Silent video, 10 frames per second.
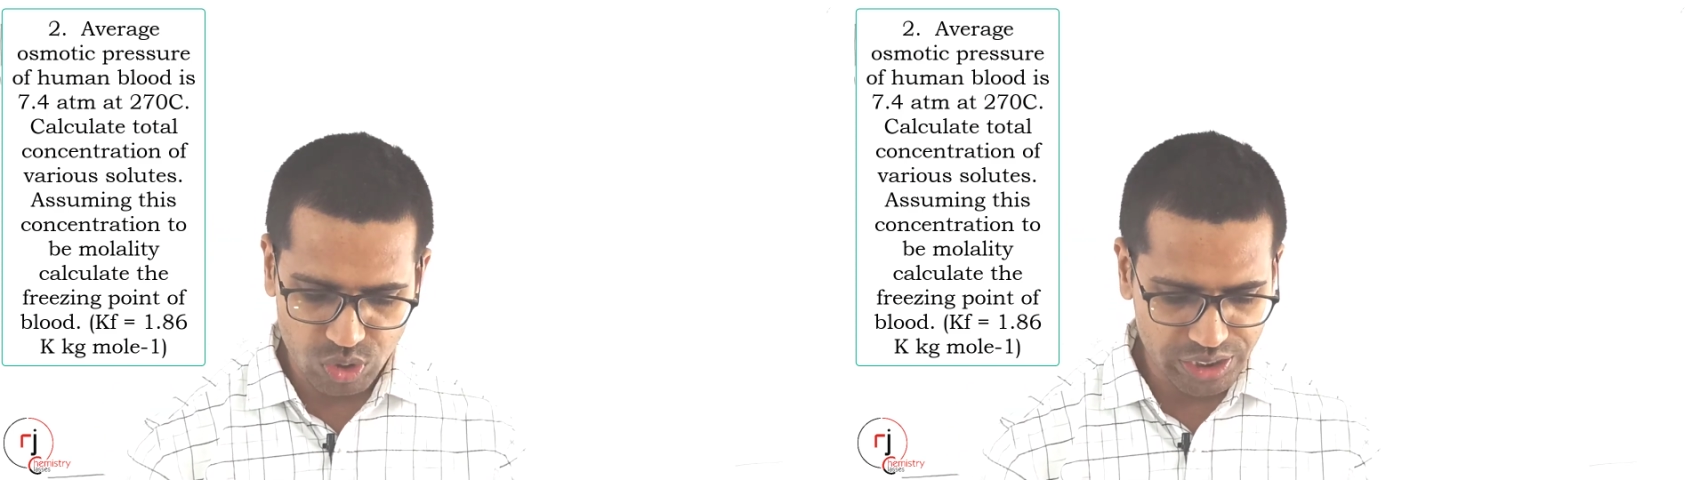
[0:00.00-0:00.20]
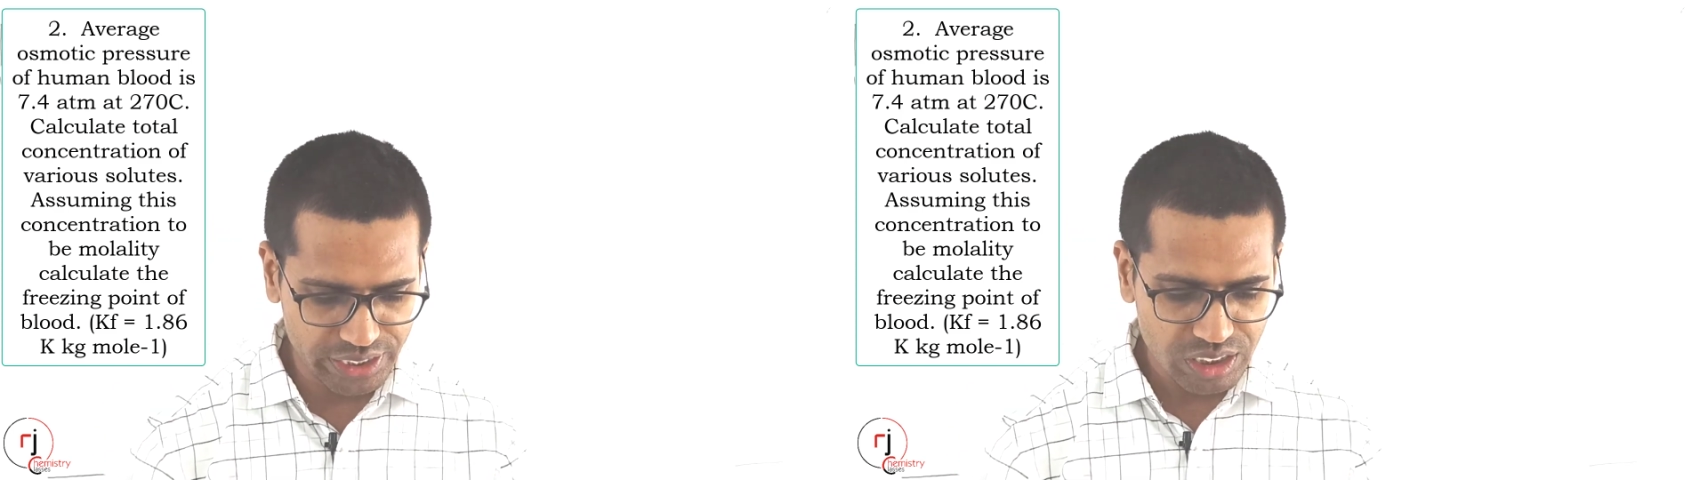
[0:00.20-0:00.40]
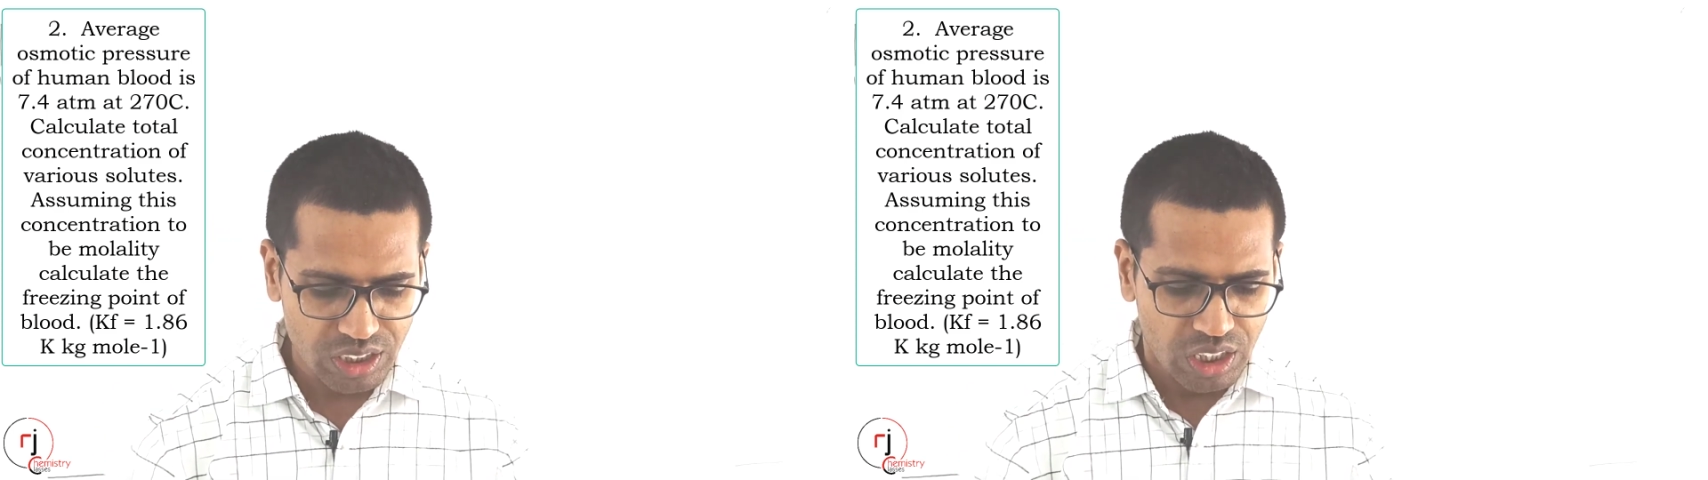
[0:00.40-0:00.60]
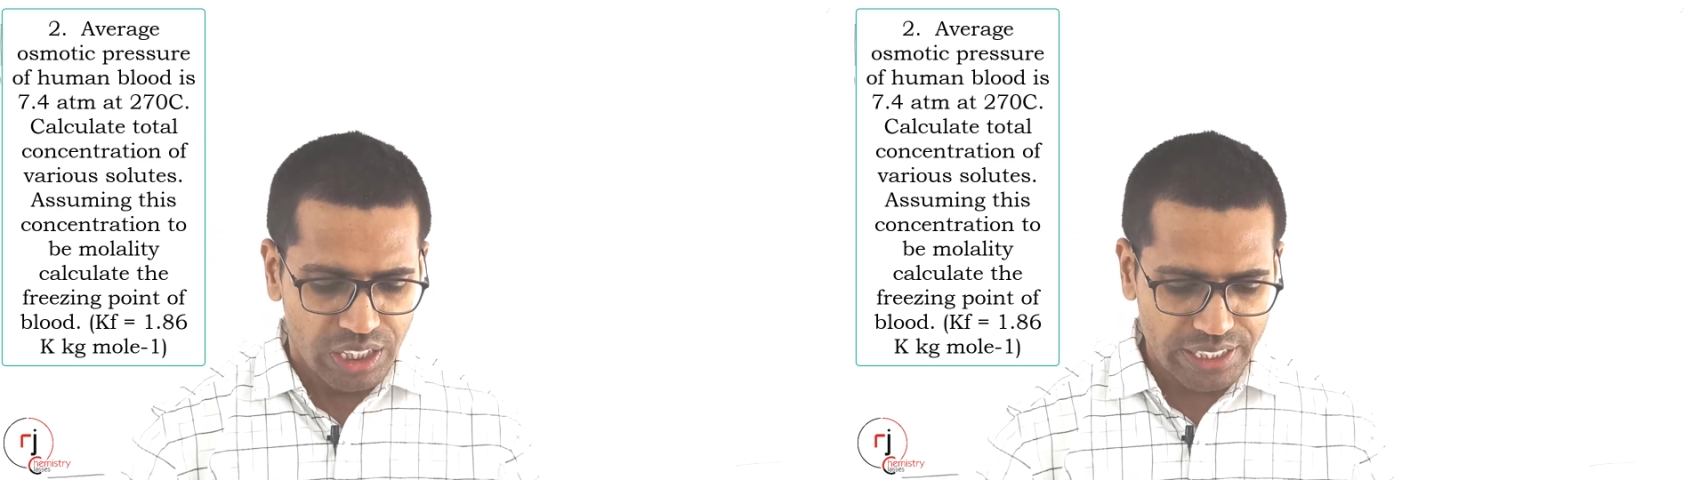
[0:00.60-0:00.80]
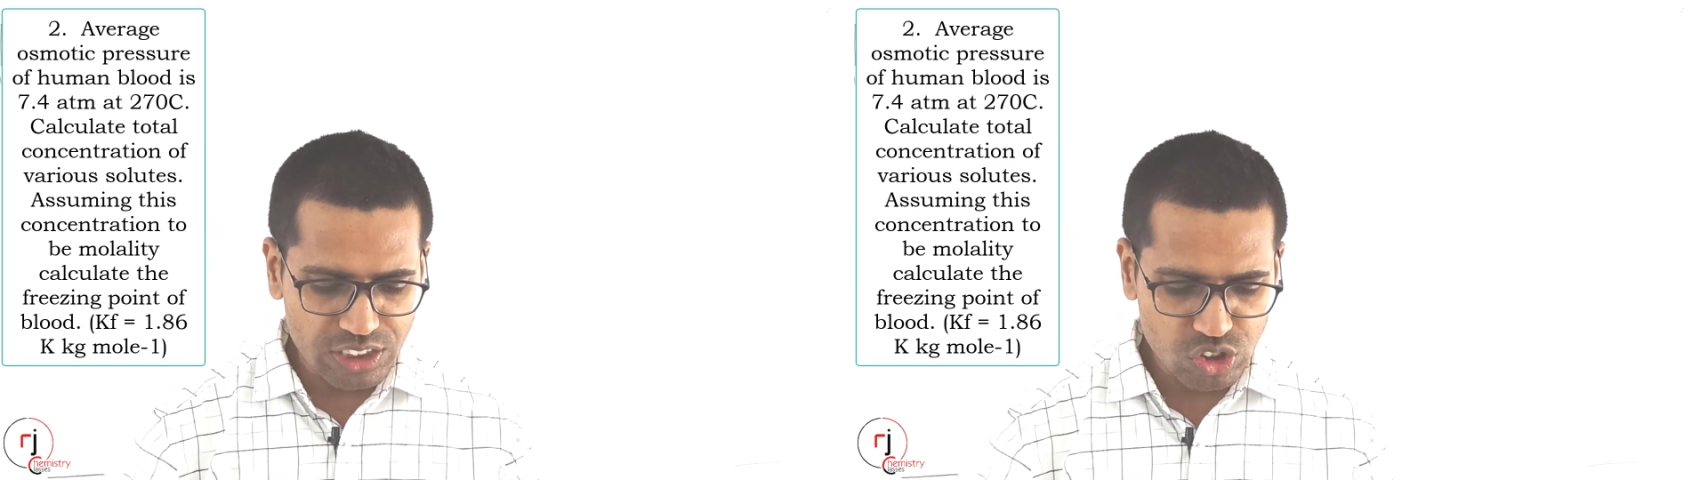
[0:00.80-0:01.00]
Okay,
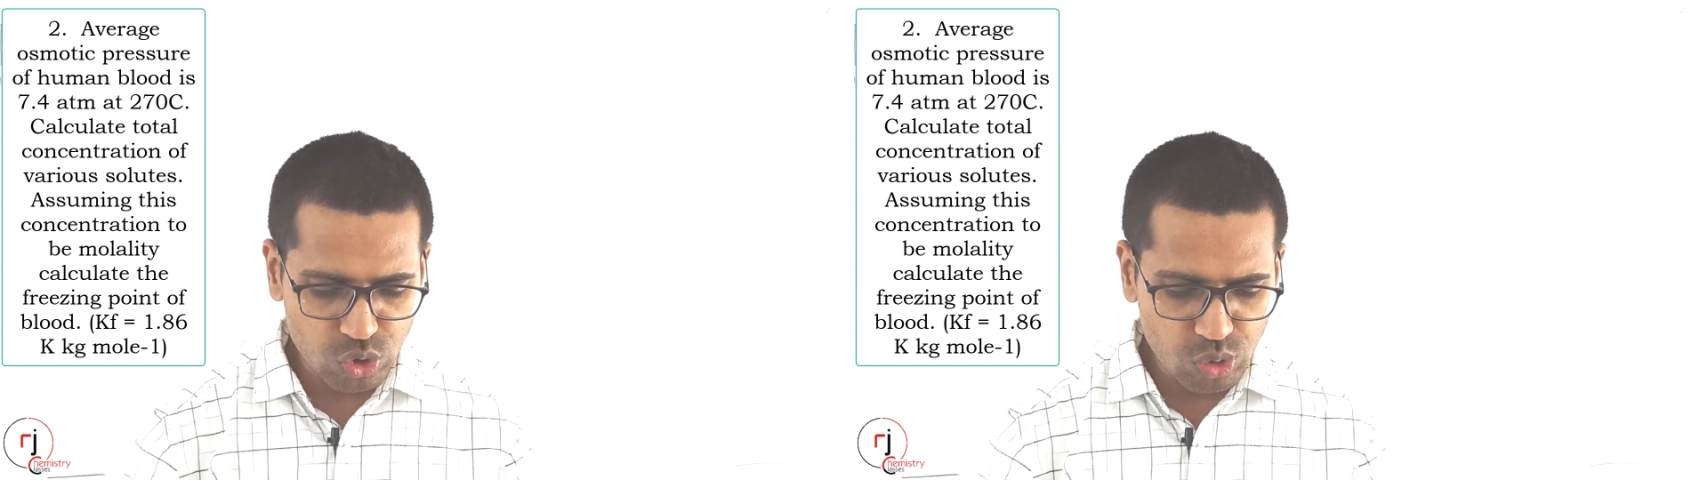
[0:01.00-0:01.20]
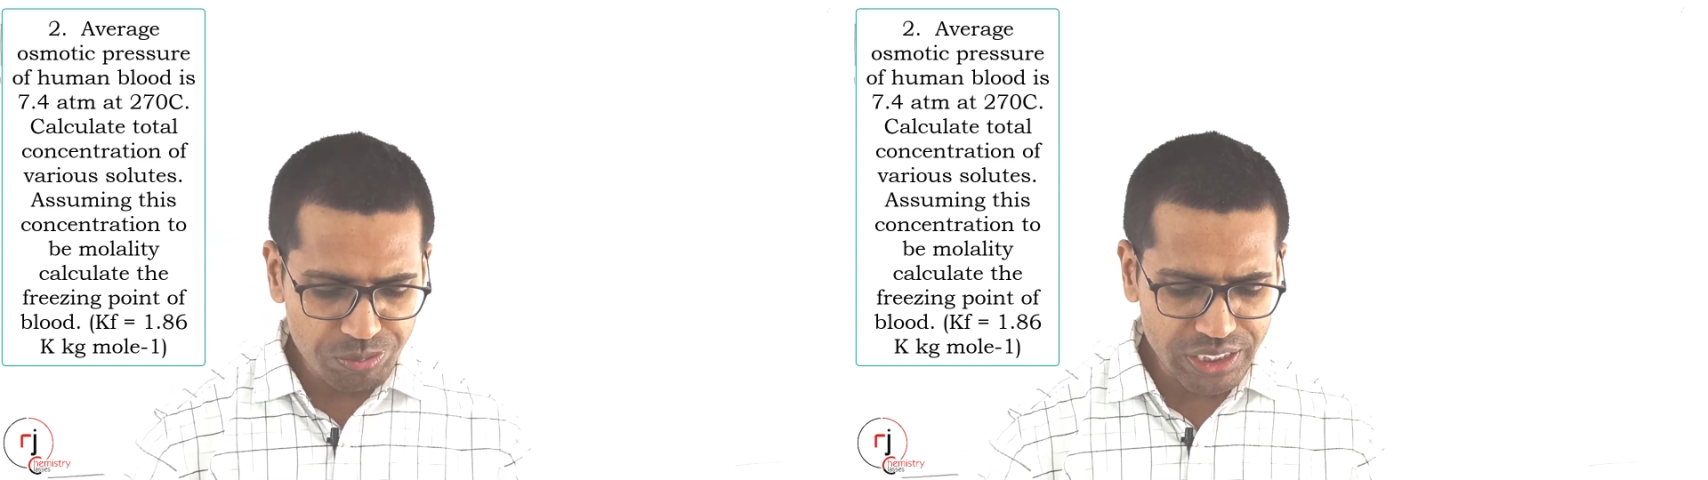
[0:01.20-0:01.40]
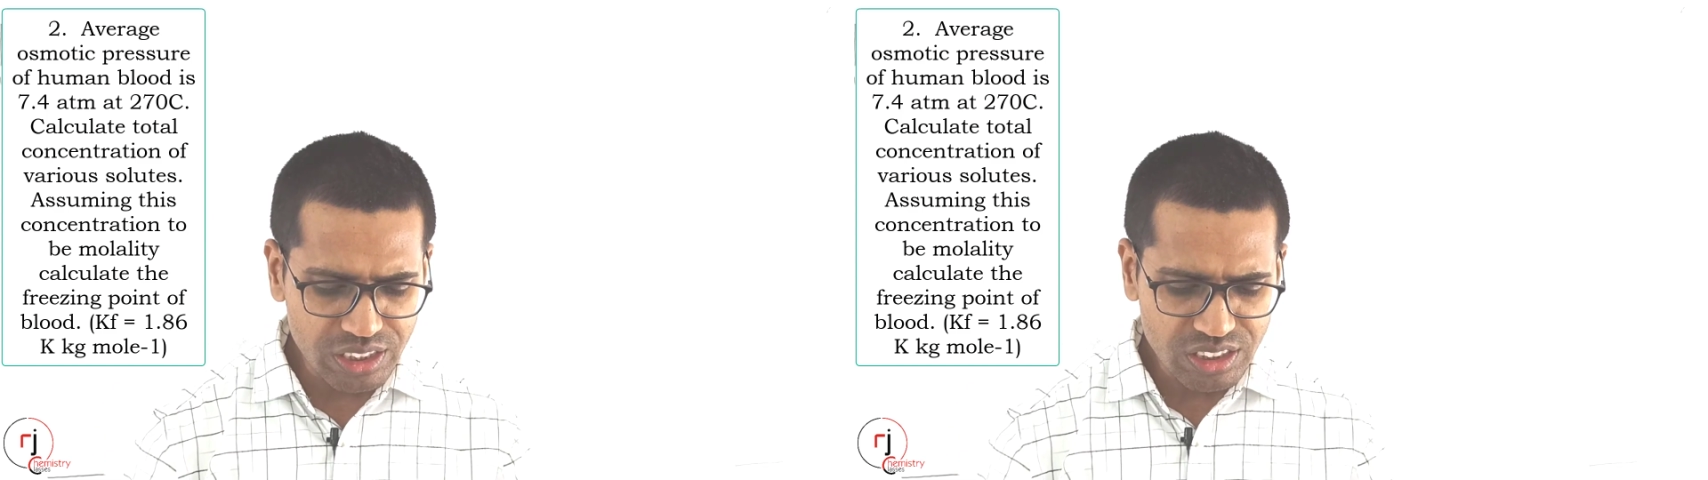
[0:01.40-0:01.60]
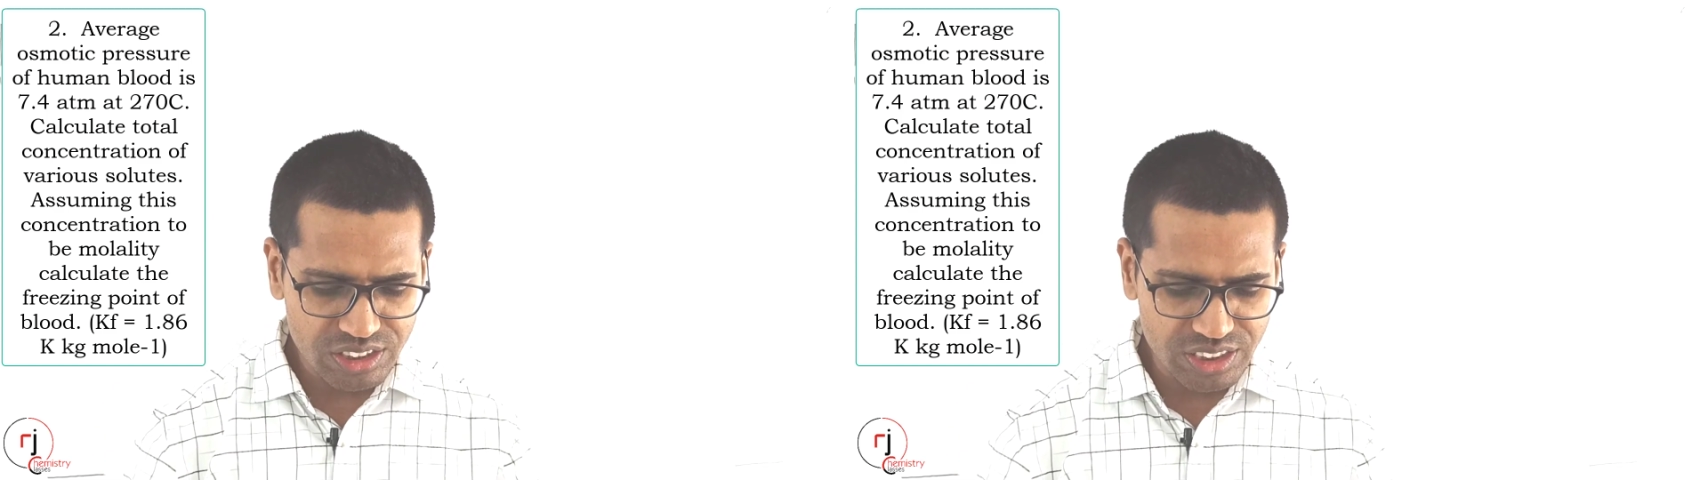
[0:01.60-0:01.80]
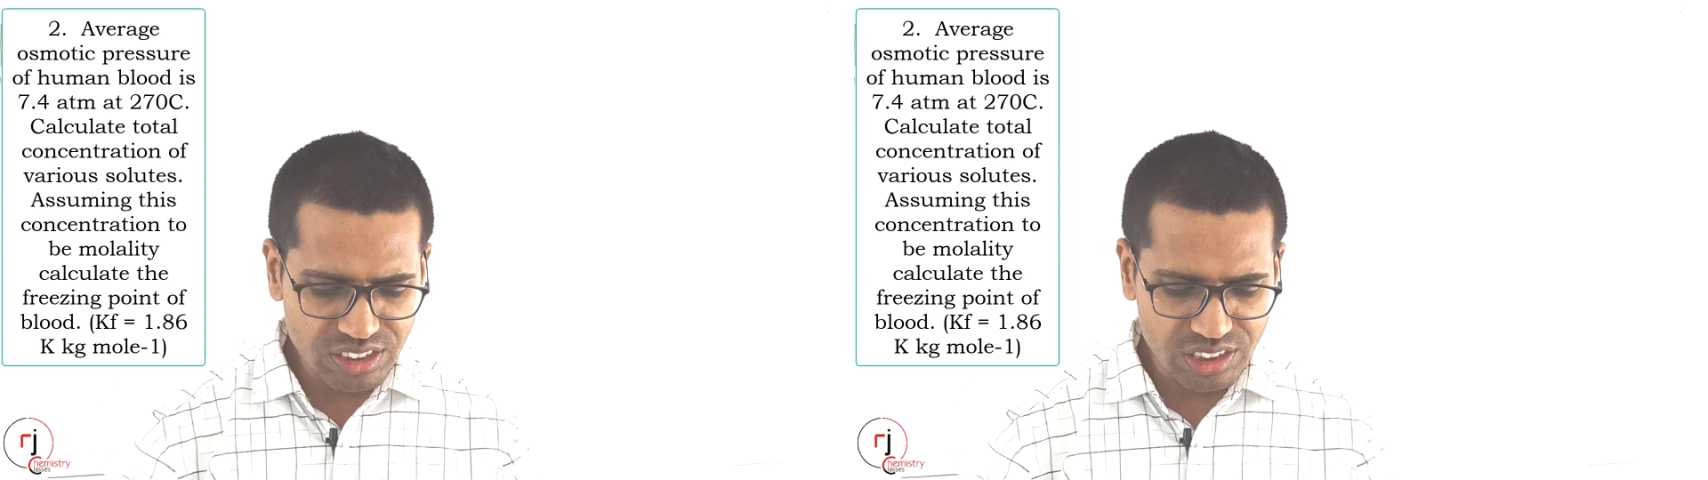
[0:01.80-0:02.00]
assuming
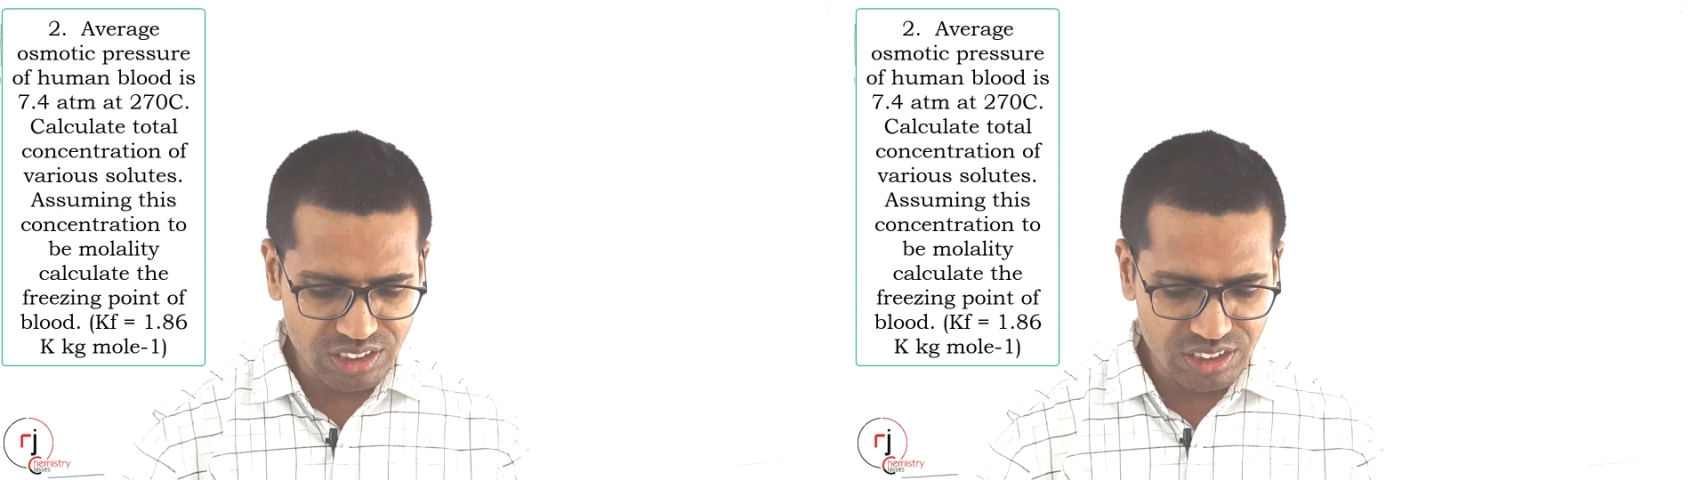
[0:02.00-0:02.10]
this